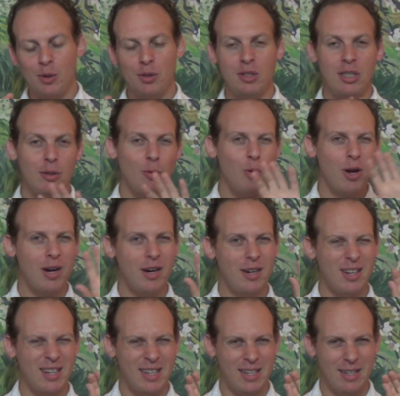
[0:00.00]
see
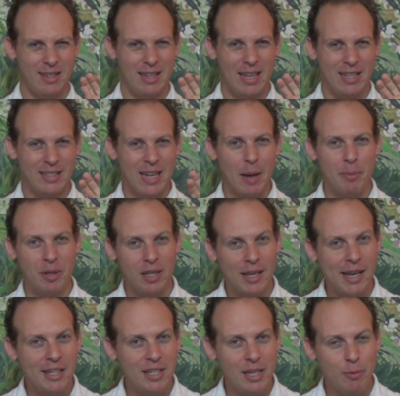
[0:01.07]
where they stop
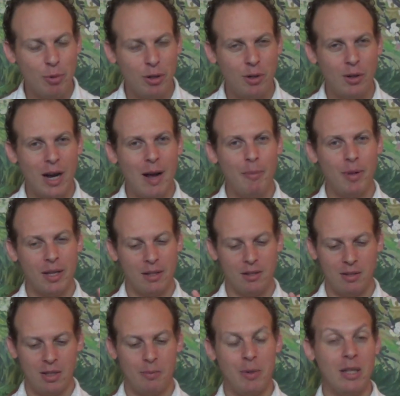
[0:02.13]
engaging with your app. Like
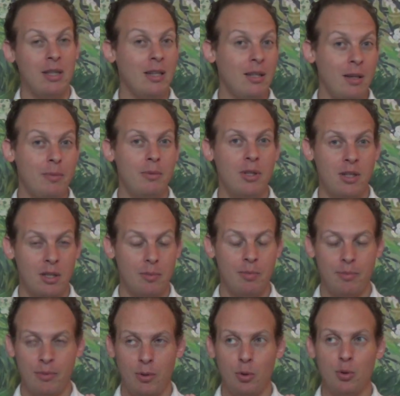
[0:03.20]
there are
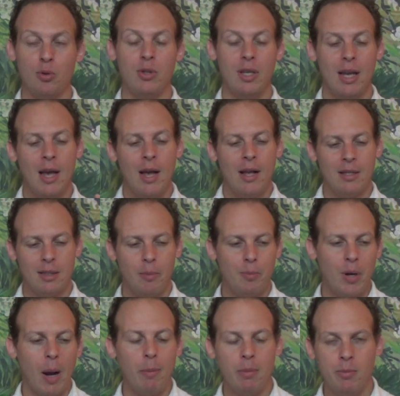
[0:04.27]
usually some
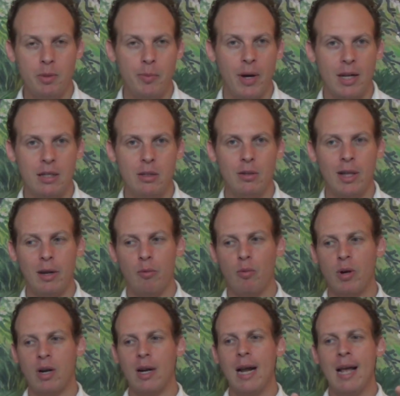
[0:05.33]
problem spots, like
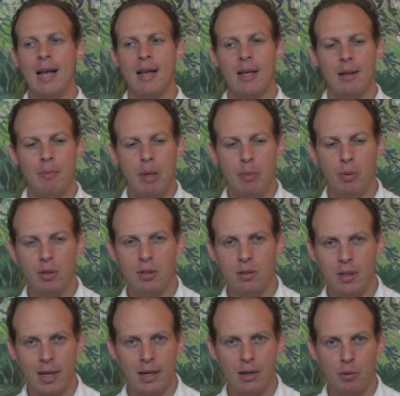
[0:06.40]
where people
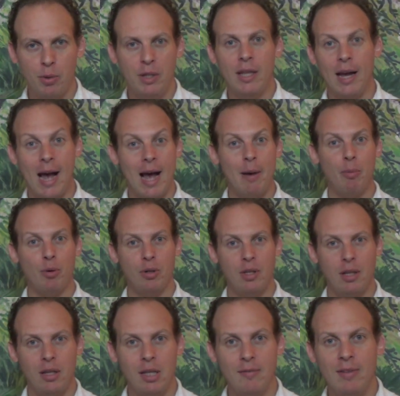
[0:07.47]
like quit the app or
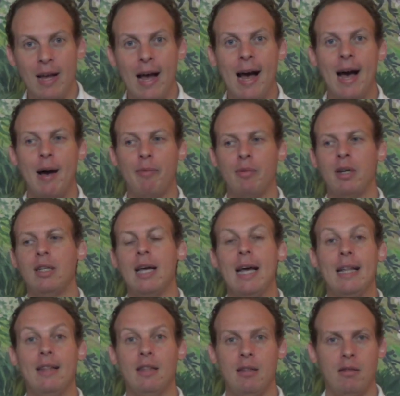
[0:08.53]
they leave the app, right?
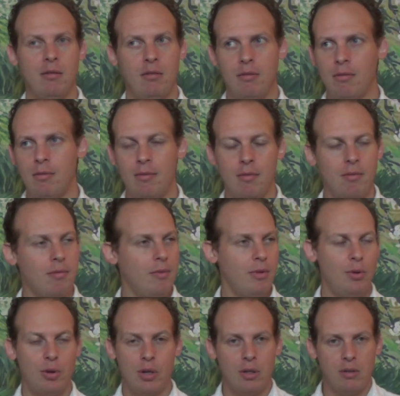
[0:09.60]
And
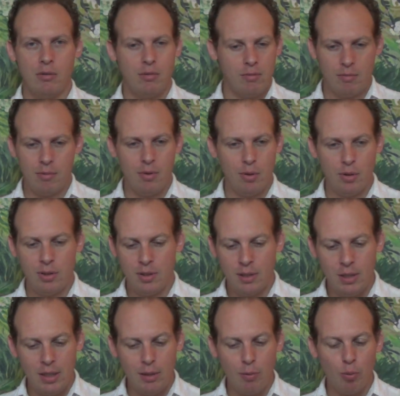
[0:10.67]
you can
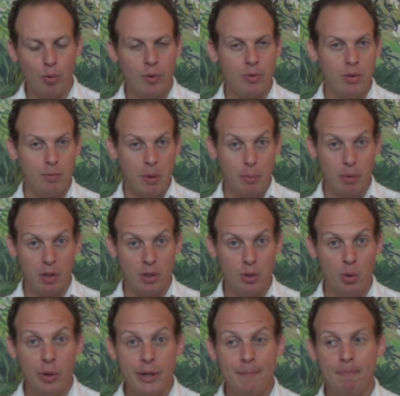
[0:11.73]
see what people are
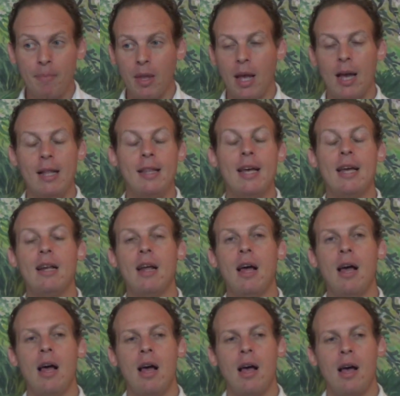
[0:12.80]
doing and then
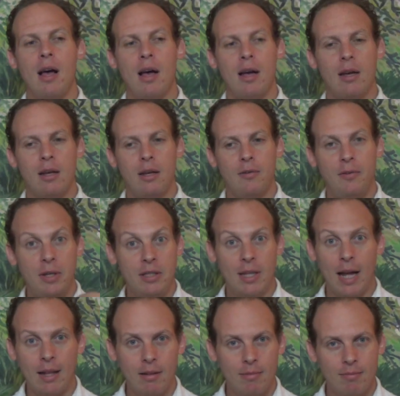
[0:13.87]
fix
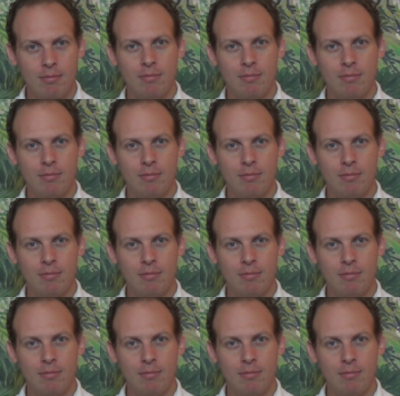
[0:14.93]
that,